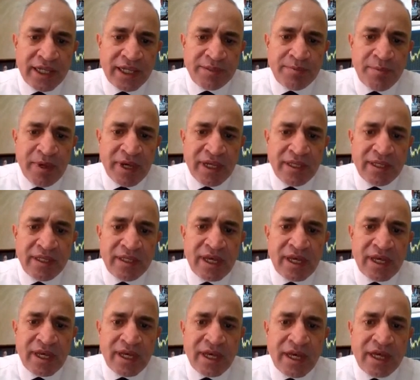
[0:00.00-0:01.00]
I expect
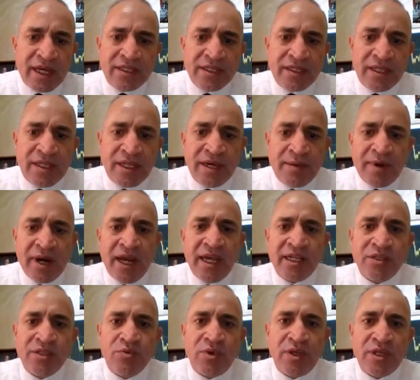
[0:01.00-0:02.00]
the
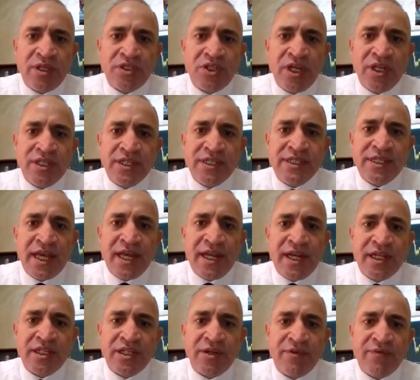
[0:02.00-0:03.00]
price will change its
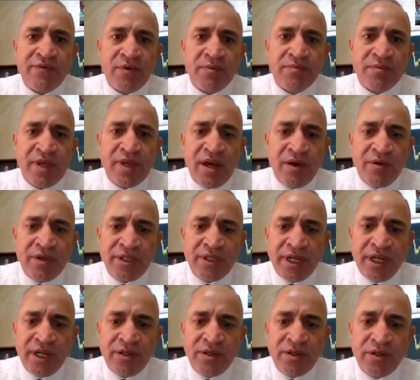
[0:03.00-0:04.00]
direction from
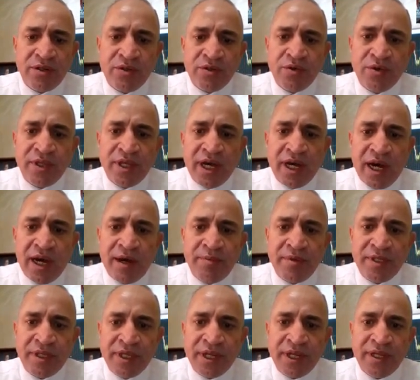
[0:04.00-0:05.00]
downtrend to the
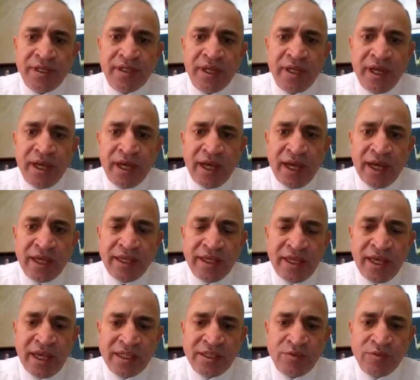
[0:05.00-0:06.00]
uptrend,
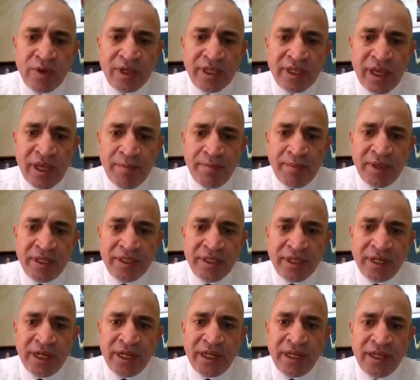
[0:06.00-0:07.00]
and that's what
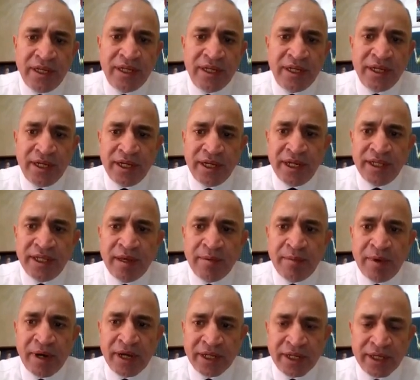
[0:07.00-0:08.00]
happened really
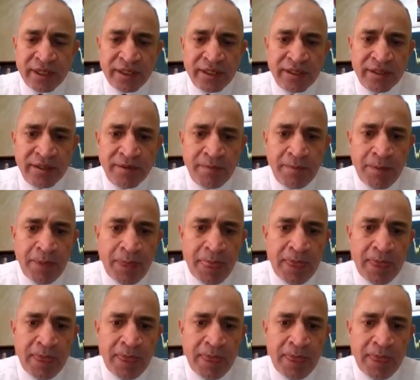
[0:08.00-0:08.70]
in the market.